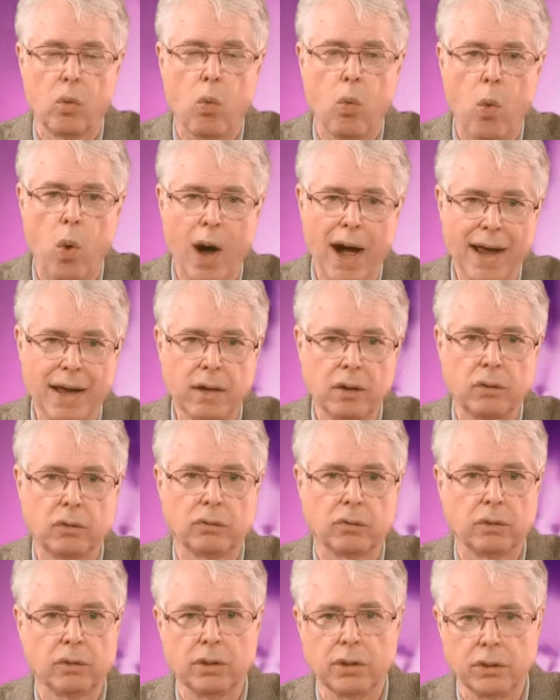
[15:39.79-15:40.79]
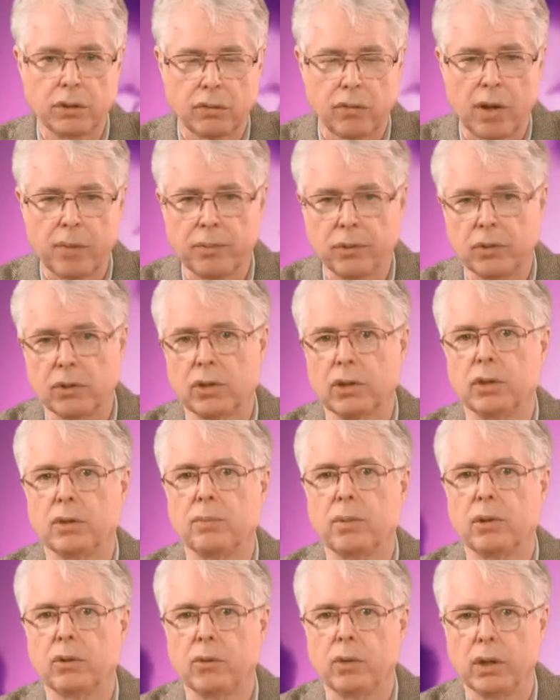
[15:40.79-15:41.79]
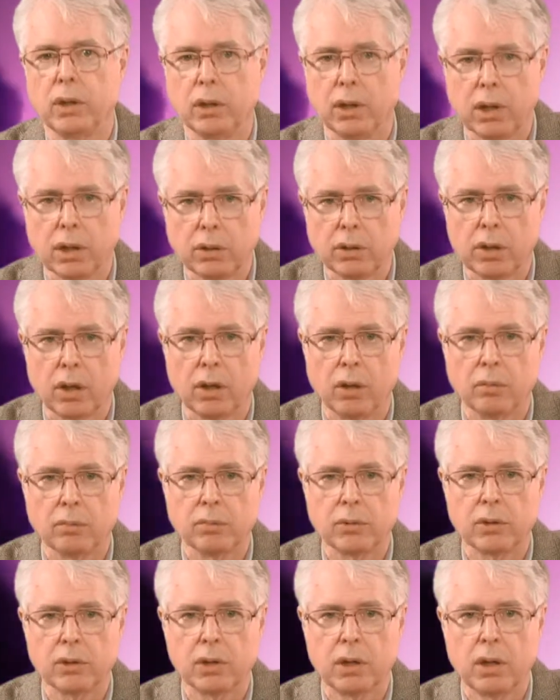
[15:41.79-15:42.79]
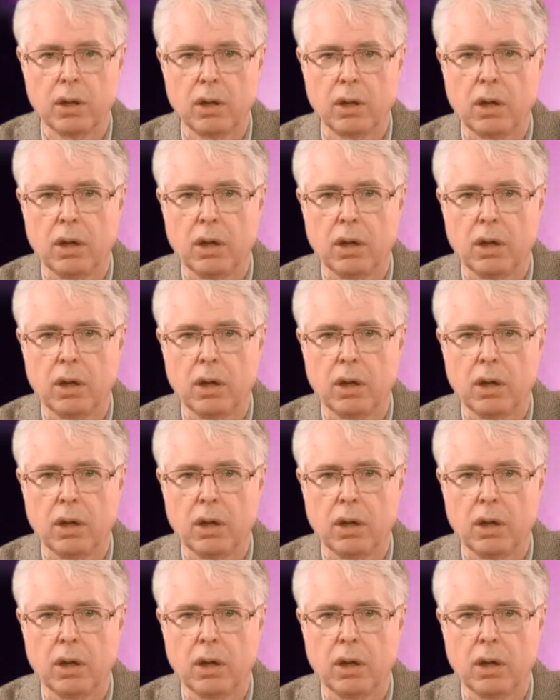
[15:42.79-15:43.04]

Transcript: wild discrepancies between incomes